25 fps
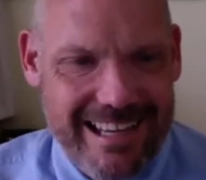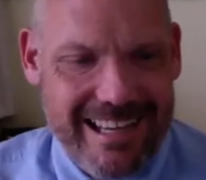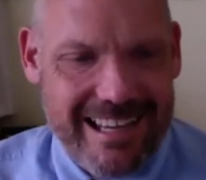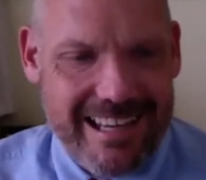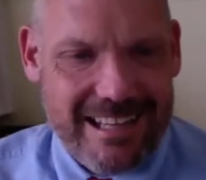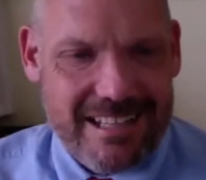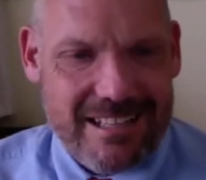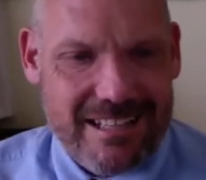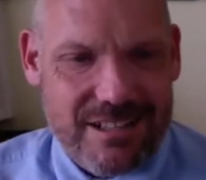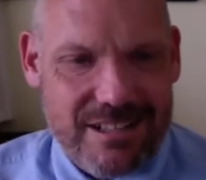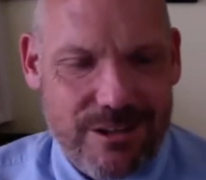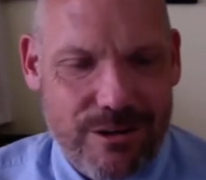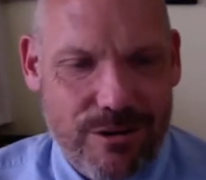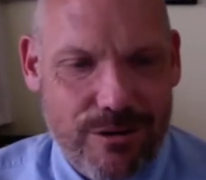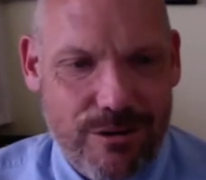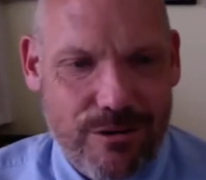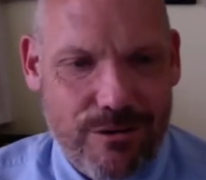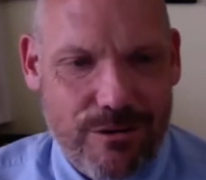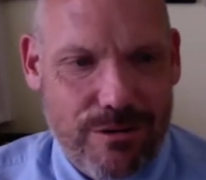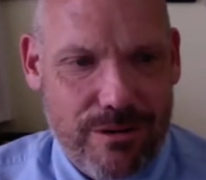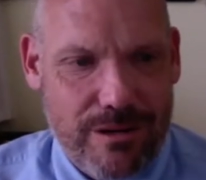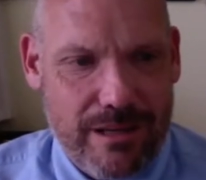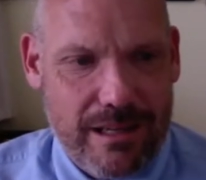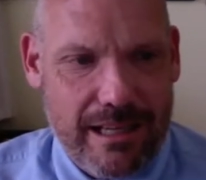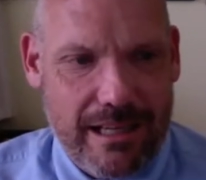
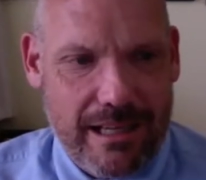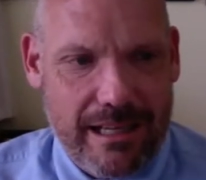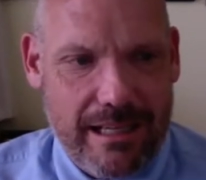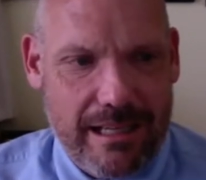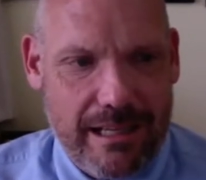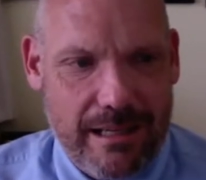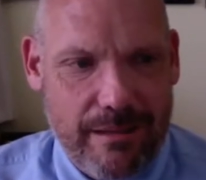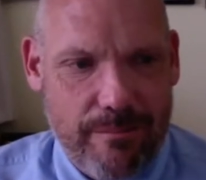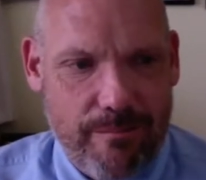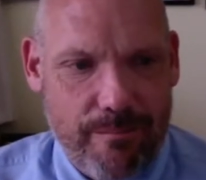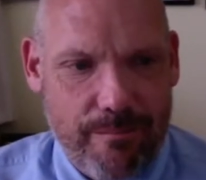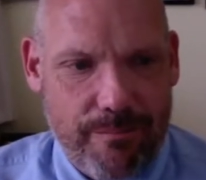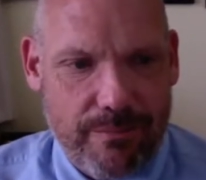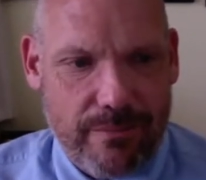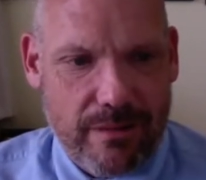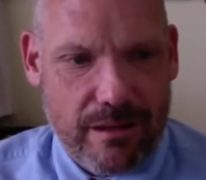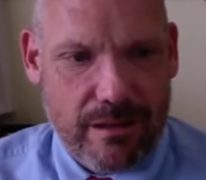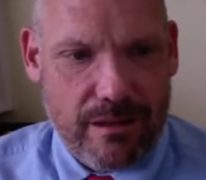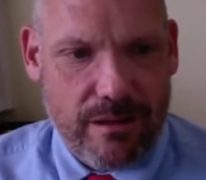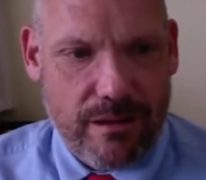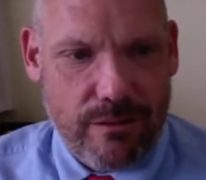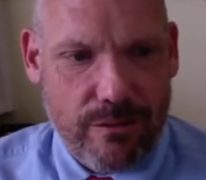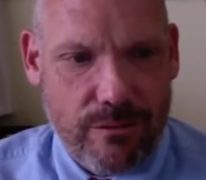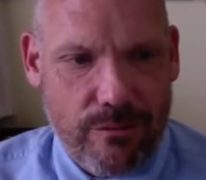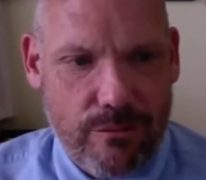So, um,
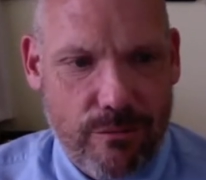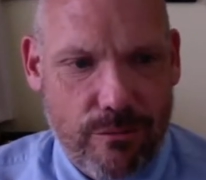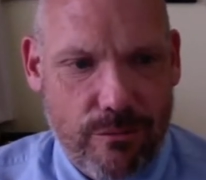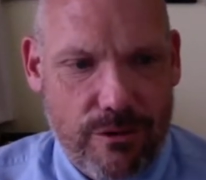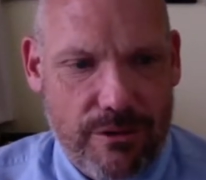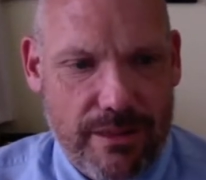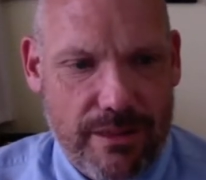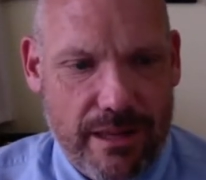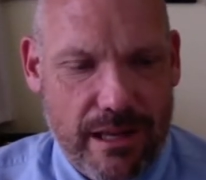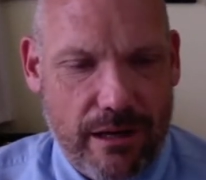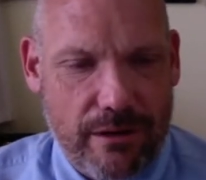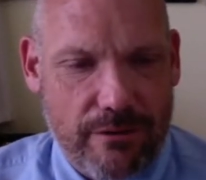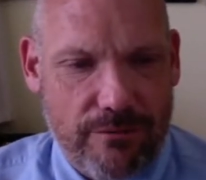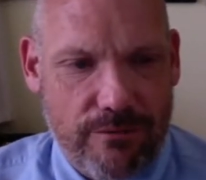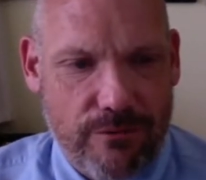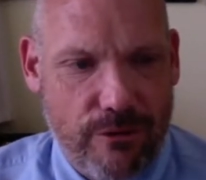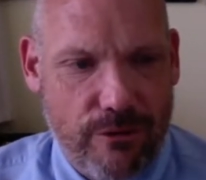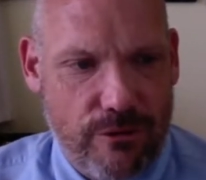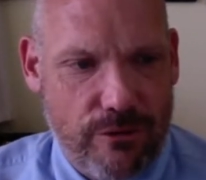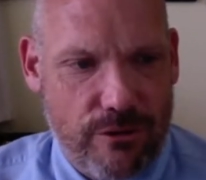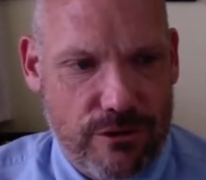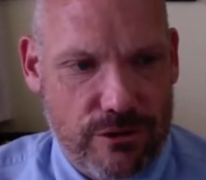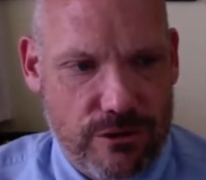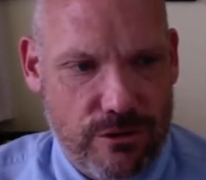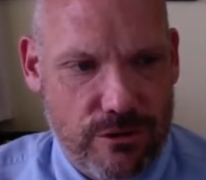without
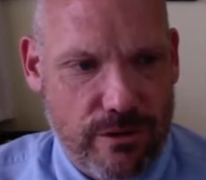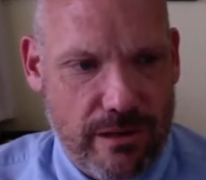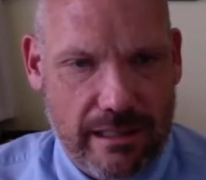further ado,